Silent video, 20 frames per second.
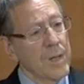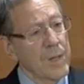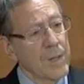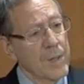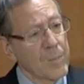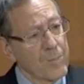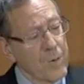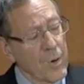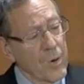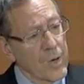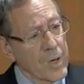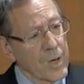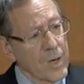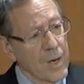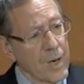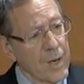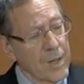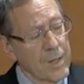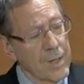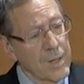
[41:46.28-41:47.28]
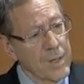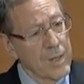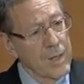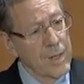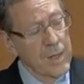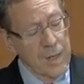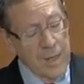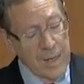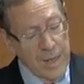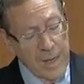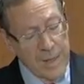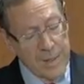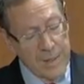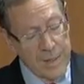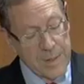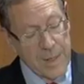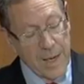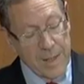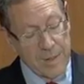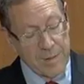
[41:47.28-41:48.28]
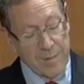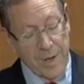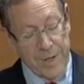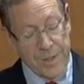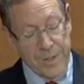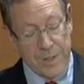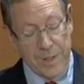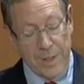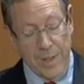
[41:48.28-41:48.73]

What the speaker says: the protocol and the declaration.